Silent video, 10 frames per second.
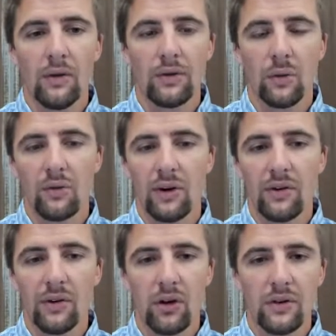So for
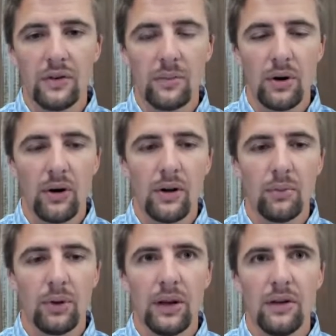every $1 you spend on an
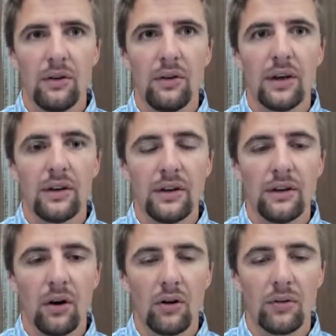implant, you can get
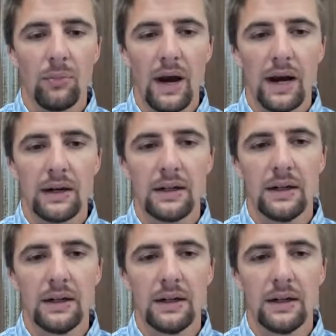$10 back.